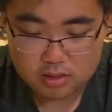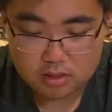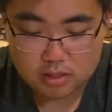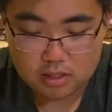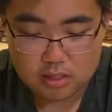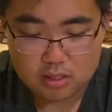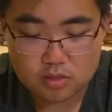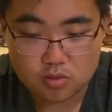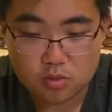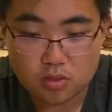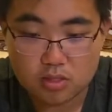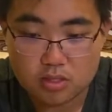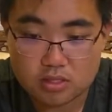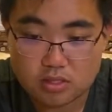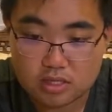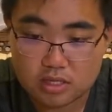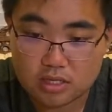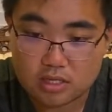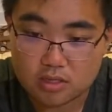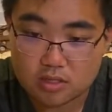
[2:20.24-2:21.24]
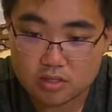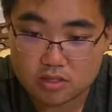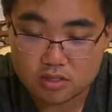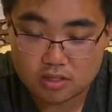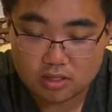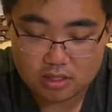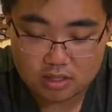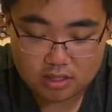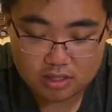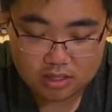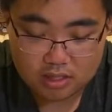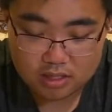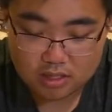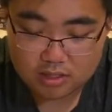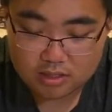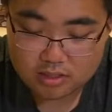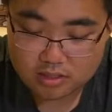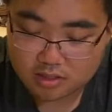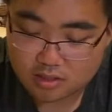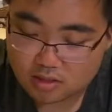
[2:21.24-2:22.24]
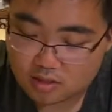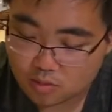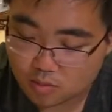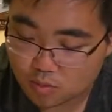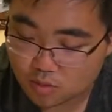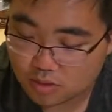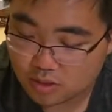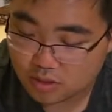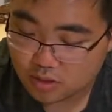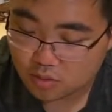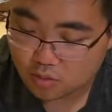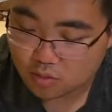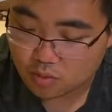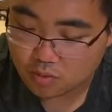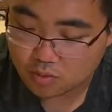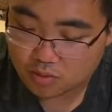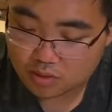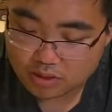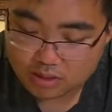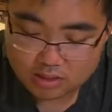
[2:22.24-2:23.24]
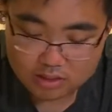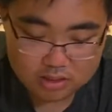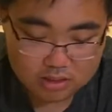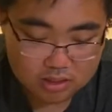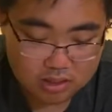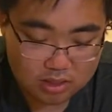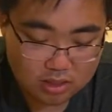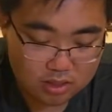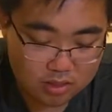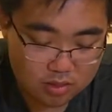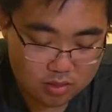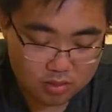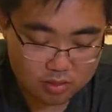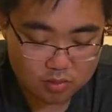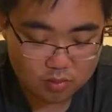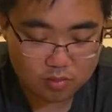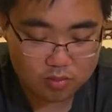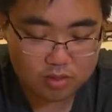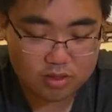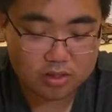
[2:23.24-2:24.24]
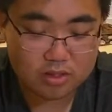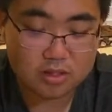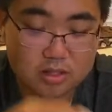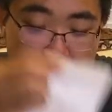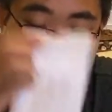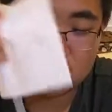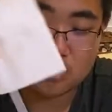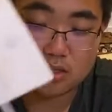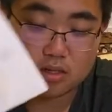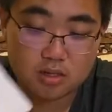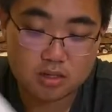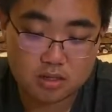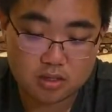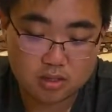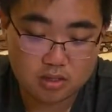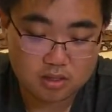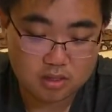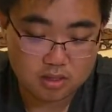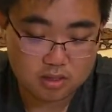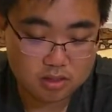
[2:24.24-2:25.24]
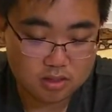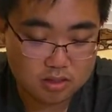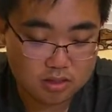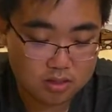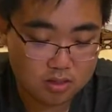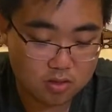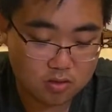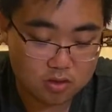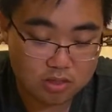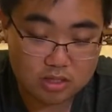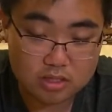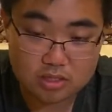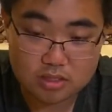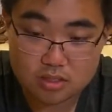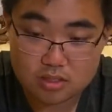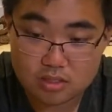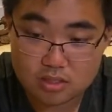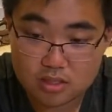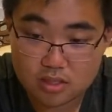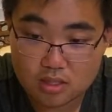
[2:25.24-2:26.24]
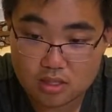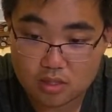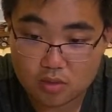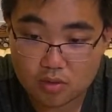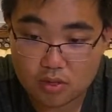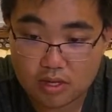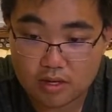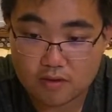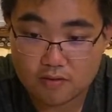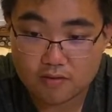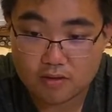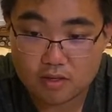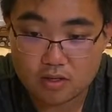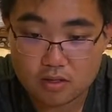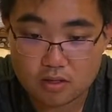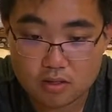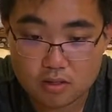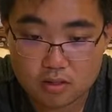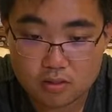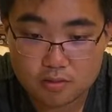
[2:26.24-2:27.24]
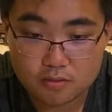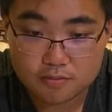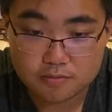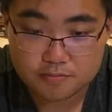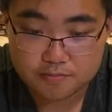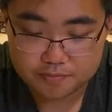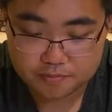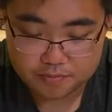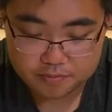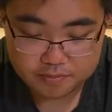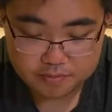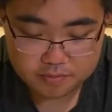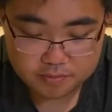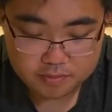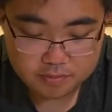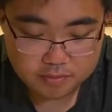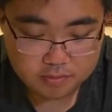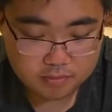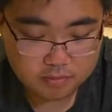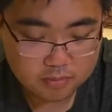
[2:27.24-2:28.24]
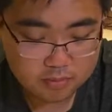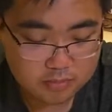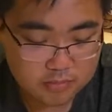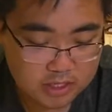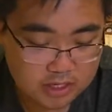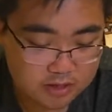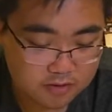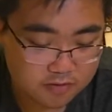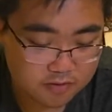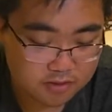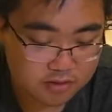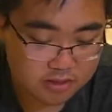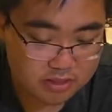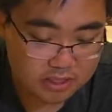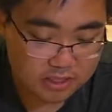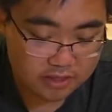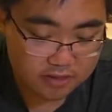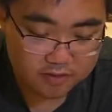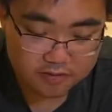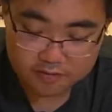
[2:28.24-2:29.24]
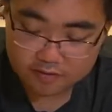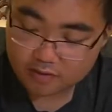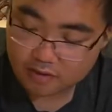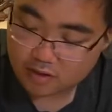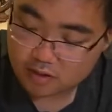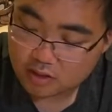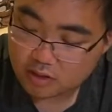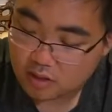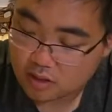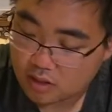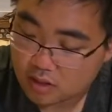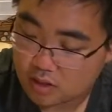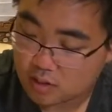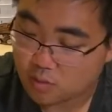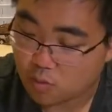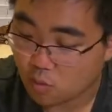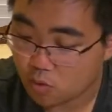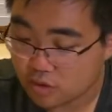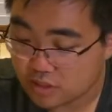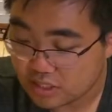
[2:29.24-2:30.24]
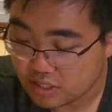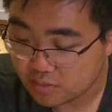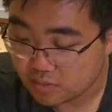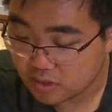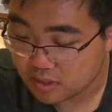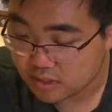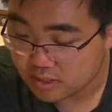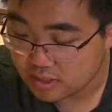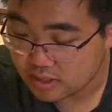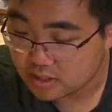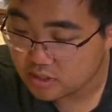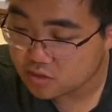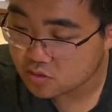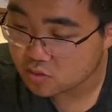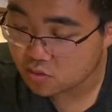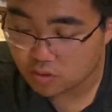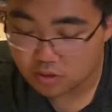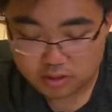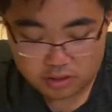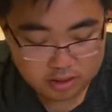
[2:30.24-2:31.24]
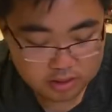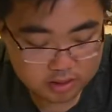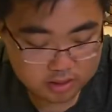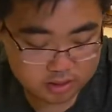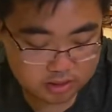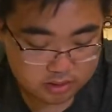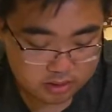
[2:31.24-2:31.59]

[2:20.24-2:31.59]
as well as the inner slide, as the debris will get stuck within the grease that you have here. And for the sake of more deep cleans or whatnot,